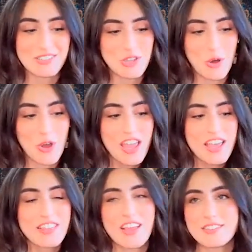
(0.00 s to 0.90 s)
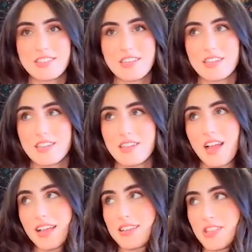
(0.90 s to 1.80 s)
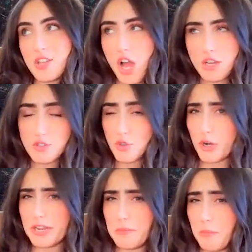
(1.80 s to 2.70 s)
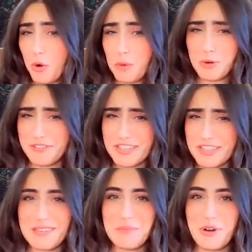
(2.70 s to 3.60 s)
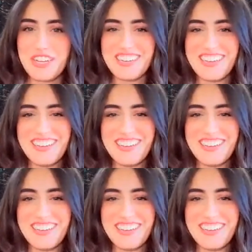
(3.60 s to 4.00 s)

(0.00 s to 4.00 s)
So that's I guess the long story more briefly put.